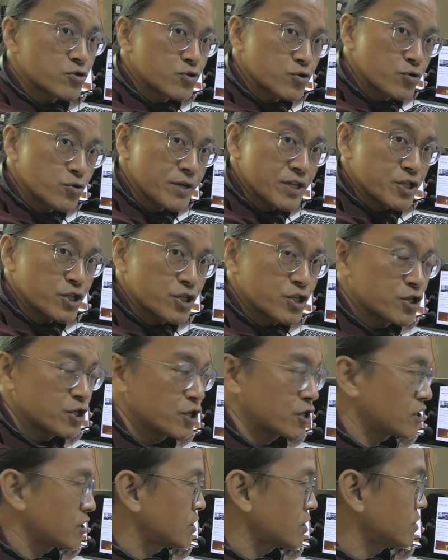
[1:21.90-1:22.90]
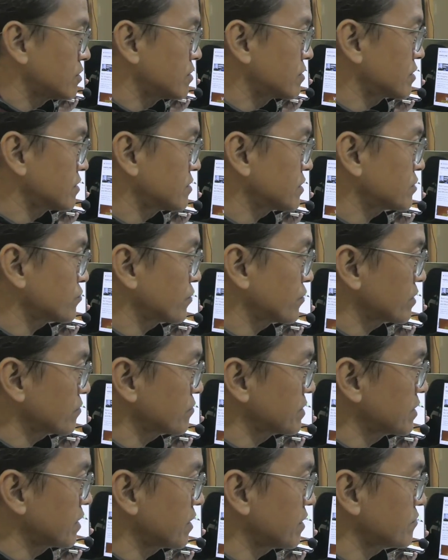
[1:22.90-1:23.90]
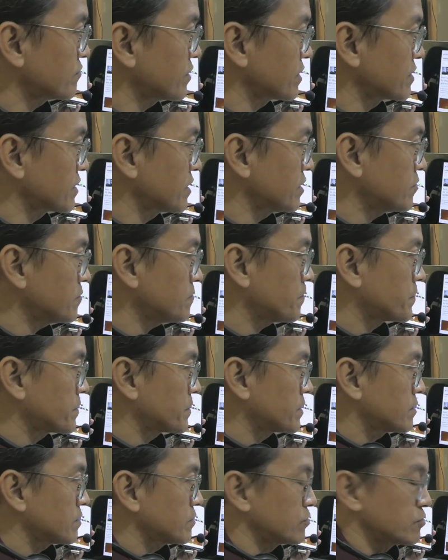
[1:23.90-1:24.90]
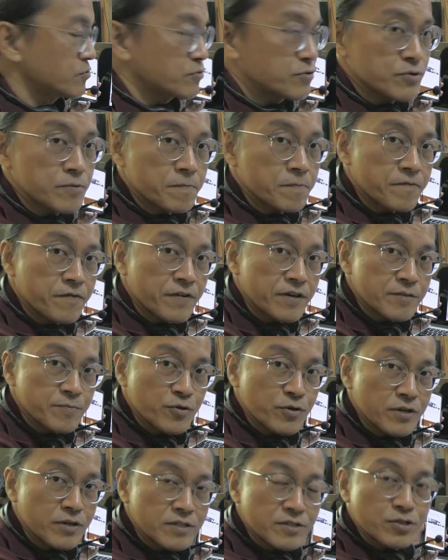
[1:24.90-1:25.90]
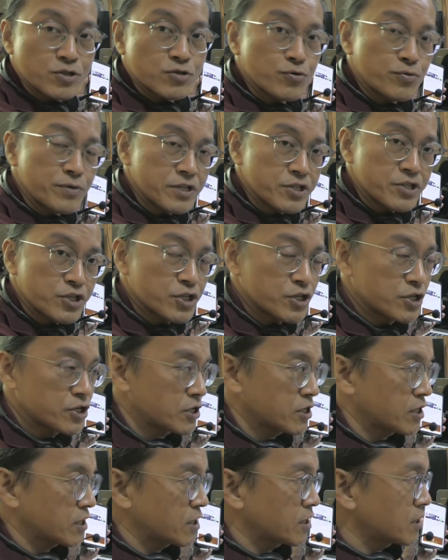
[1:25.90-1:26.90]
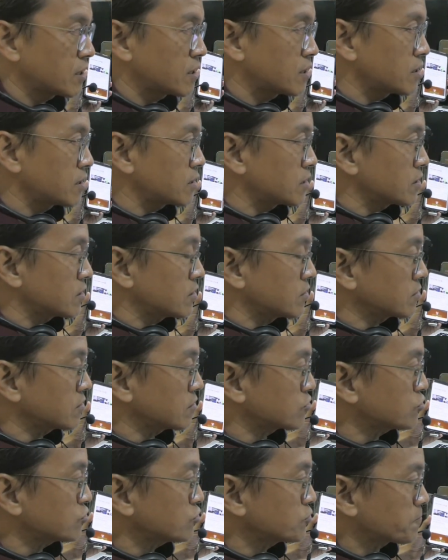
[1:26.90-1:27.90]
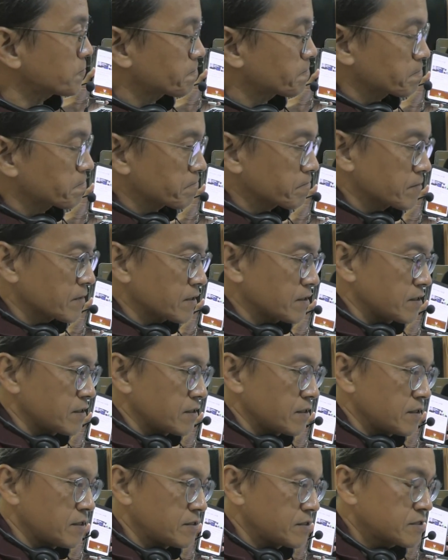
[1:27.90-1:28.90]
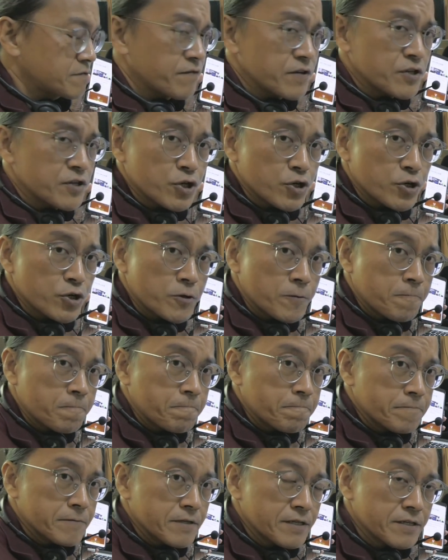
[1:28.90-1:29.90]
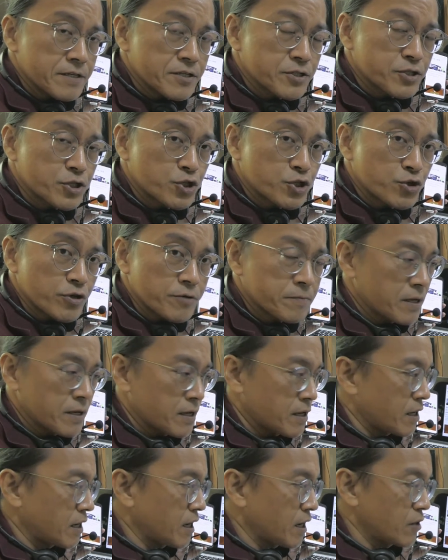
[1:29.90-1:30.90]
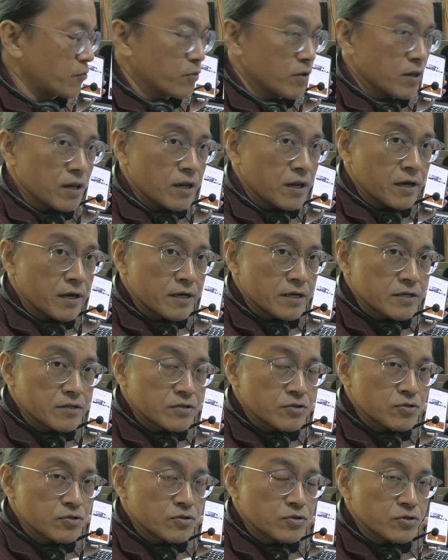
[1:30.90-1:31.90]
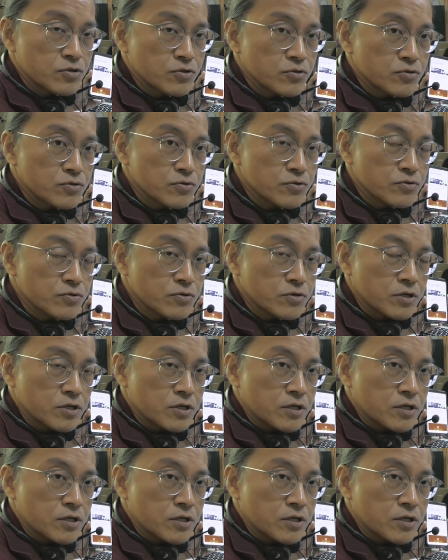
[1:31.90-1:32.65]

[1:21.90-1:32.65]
Twitch. Okay, that's where we are right now: YouTube, Facebook, and Twitch. Okay, so in this video, in this stream, I would like to